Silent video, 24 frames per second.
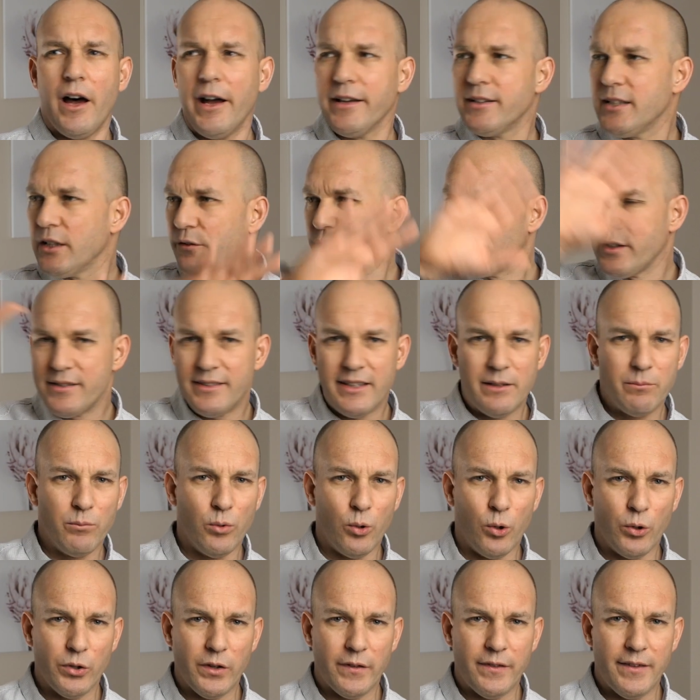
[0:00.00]
I definitely see
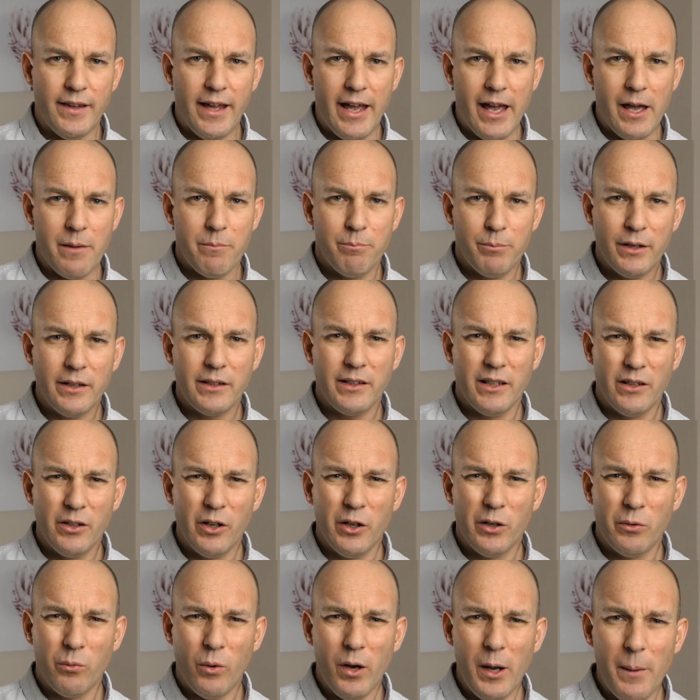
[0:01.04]
more than that. But you
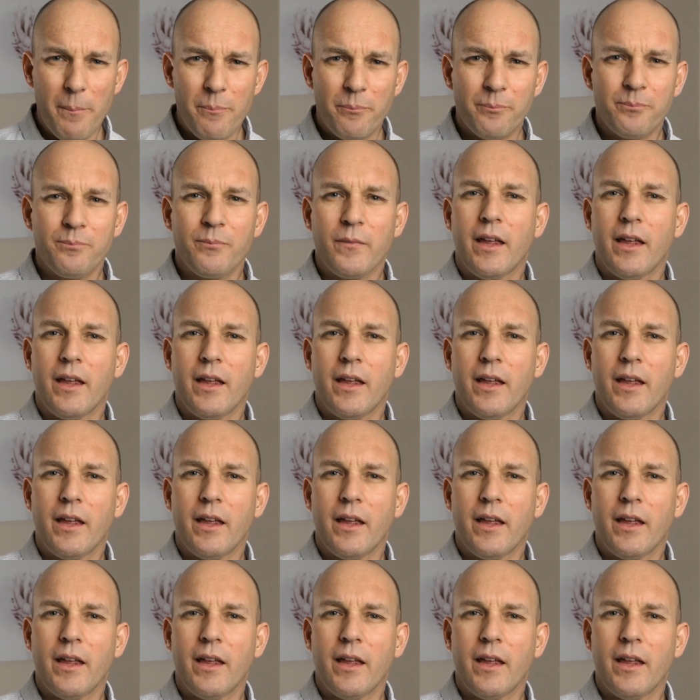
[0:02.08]
know what?